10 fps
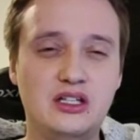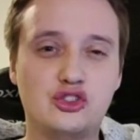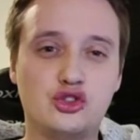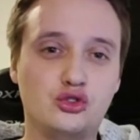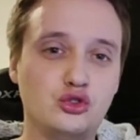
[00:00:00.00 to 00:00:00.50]

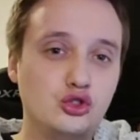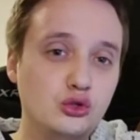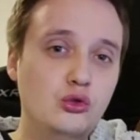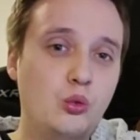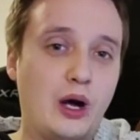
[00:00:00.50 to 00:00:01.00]
to, to
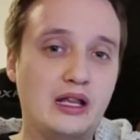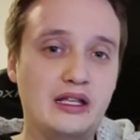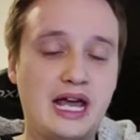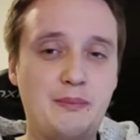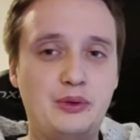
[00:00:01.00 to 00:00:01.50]
do while it
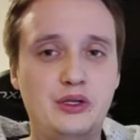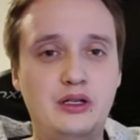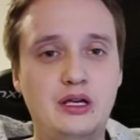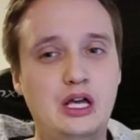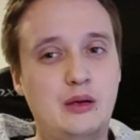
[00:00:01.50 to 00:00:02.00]

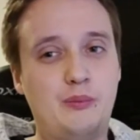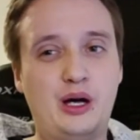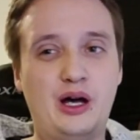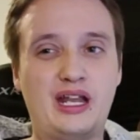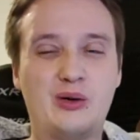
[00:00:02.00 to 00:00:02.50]
happened,
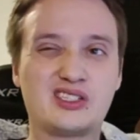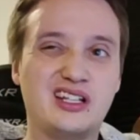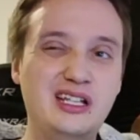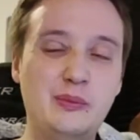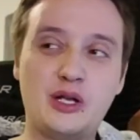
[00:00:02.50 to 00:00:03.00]
but I was a
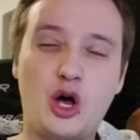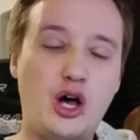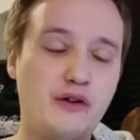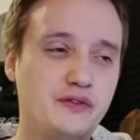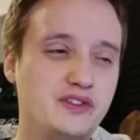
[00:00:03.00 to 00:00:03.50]
little bit
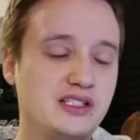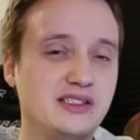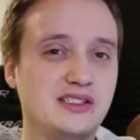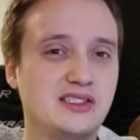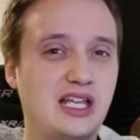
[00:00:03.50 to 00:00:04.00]
off
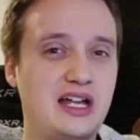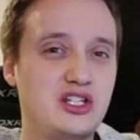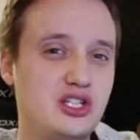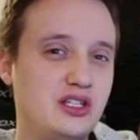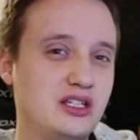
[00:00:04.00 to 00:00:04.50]
since
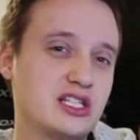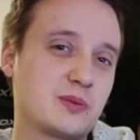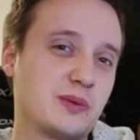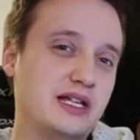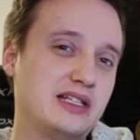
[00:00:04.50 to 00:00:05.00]
Hanji
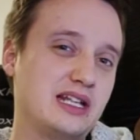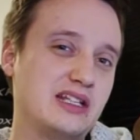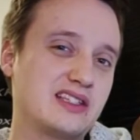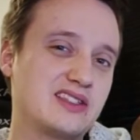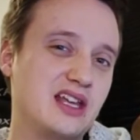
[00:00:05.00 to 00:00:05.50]
explained that
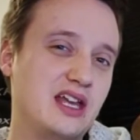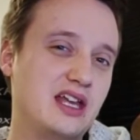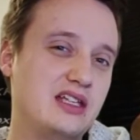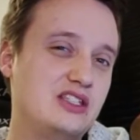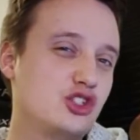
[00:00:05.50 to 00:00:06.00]
it's
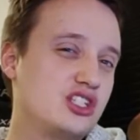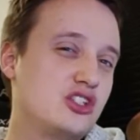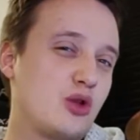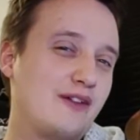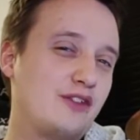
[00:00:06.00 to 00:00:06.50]
he just
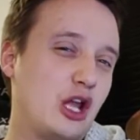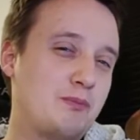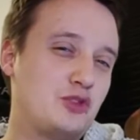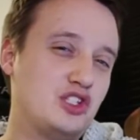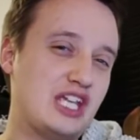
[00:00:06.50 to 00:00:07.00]
needs to have an
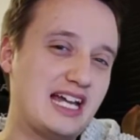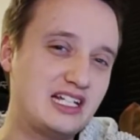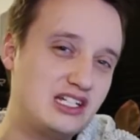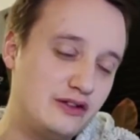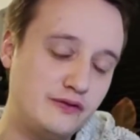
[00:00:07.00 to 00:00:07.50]

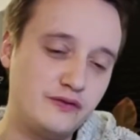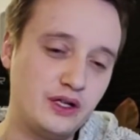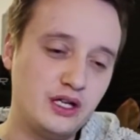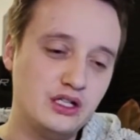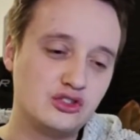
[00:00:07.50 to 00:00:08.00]
objective.
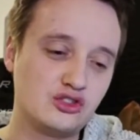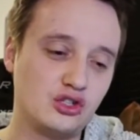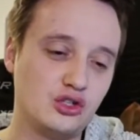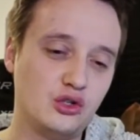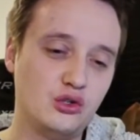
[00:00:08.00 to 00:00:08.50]

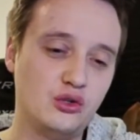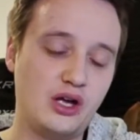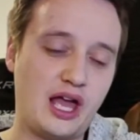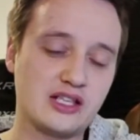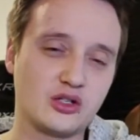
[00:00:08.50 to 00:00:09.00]
So
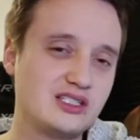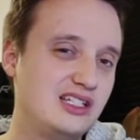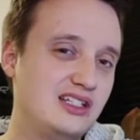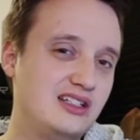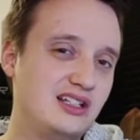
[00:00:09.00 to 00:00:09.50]
as long as
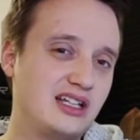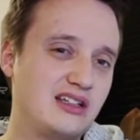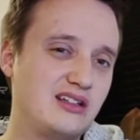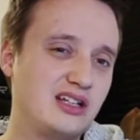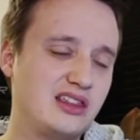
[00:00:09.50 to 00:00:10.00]
he like,
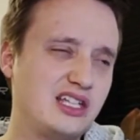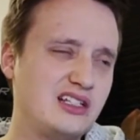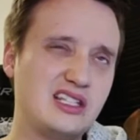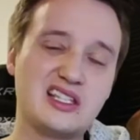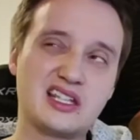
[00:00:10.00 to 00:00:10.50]
I
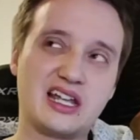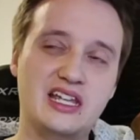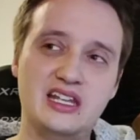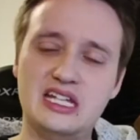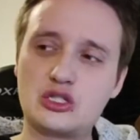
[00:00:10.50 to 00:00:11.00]
think they said like
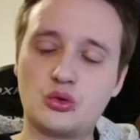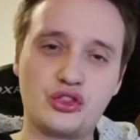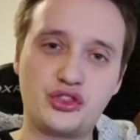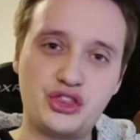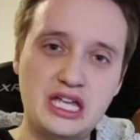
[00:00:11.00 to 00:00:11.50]
he needs to
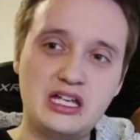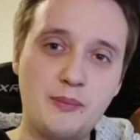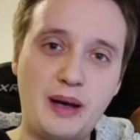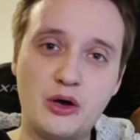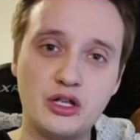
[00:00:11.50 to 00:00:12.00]
think
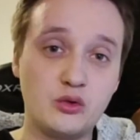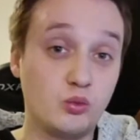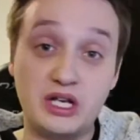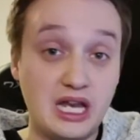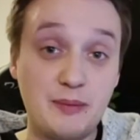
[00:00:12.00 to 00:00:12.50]
about it
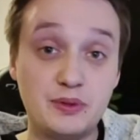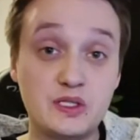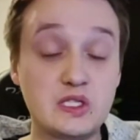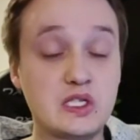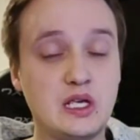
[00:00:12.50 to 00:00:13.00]
when it
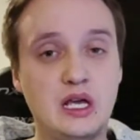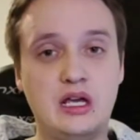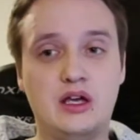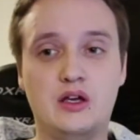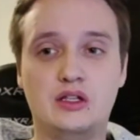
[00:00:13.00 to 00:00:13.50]
happens,
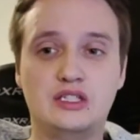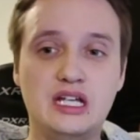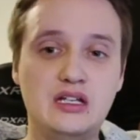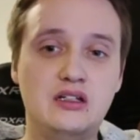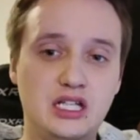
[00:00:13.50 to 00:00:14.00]
uh,
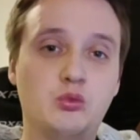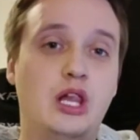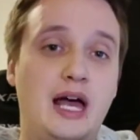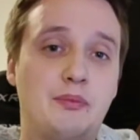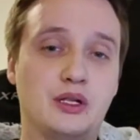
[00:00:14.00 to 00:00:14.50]
then it will
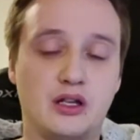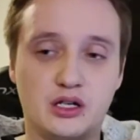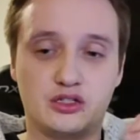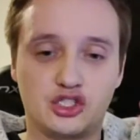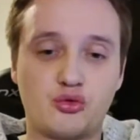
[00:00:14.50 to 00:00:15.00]
happen.
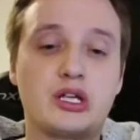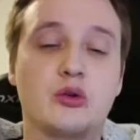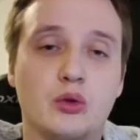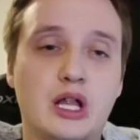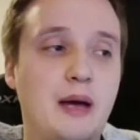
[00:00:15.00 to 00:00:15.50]
Like the trigger
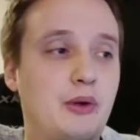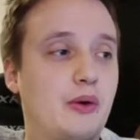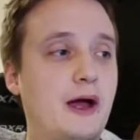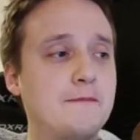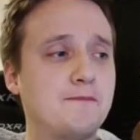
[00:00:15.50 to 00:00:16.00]
will happen,
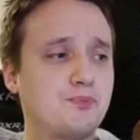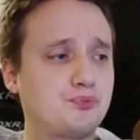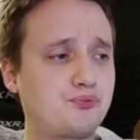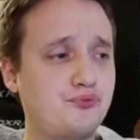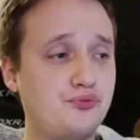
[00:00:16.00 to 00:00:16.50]
right?
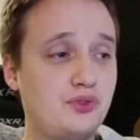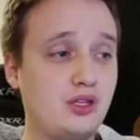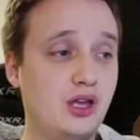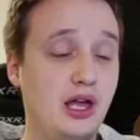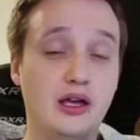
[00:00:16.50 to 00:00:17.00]

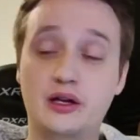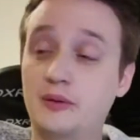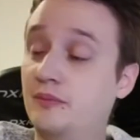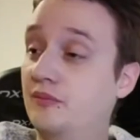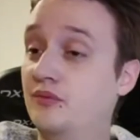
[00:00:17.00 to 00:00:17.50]

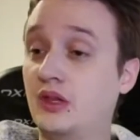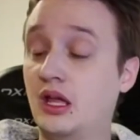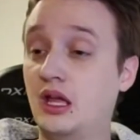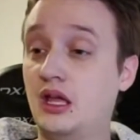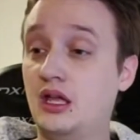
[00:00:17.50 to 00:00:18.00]
Um,
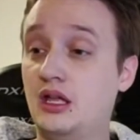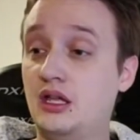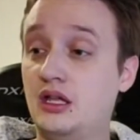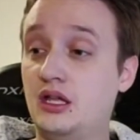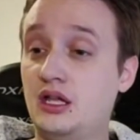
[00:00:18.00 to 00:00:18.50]

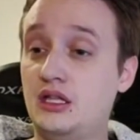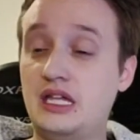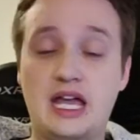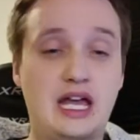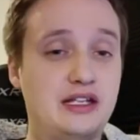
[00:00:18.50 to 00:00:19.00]

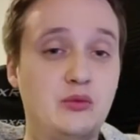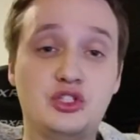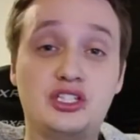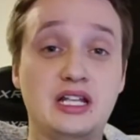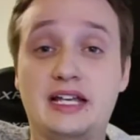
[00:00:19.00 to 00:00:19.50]
yeah, and then we
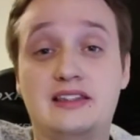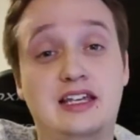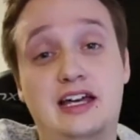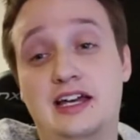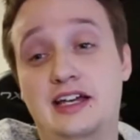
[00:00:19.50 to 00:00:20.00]
see like
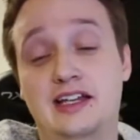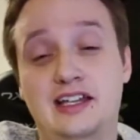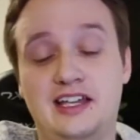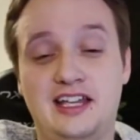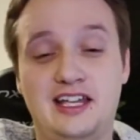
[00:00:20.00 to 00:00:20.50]
the
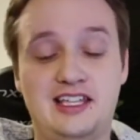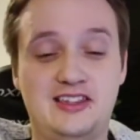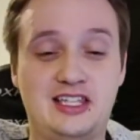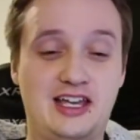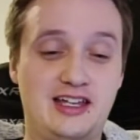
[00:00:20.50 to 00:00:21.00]

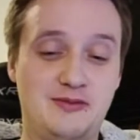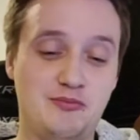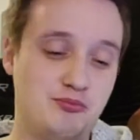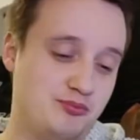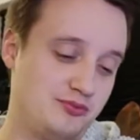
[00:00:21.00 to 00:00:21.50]

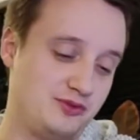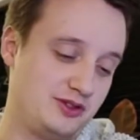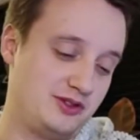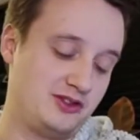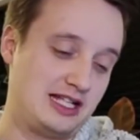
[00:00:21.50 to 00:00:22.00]
the
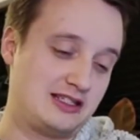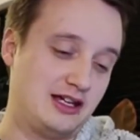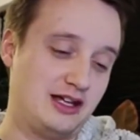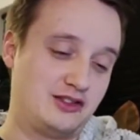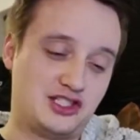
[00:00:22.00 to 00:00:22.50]
that
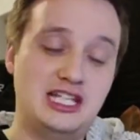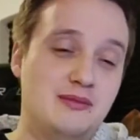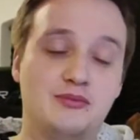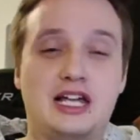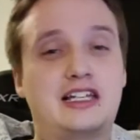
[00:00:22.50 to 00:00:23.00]
the
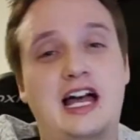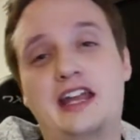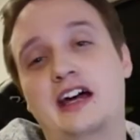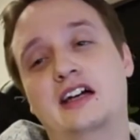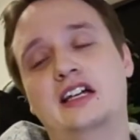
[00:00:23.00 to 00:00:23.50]
team like kind
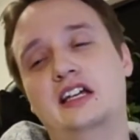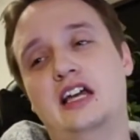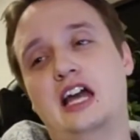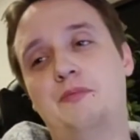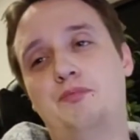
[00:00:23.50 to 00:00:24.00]
of
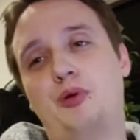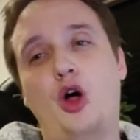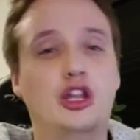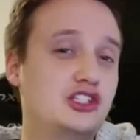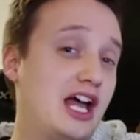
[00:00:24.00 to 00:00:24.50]

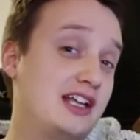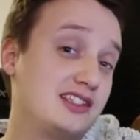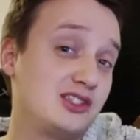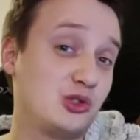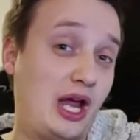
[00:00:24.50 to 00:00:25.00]

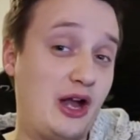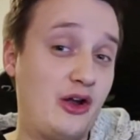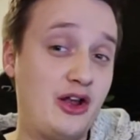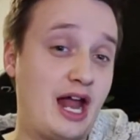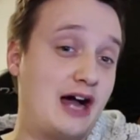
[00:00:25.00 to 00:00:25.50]
apologizes to
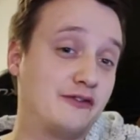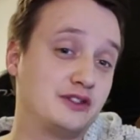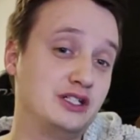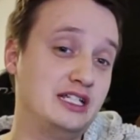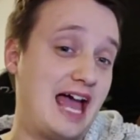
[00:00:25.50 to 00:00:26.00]
Eren after he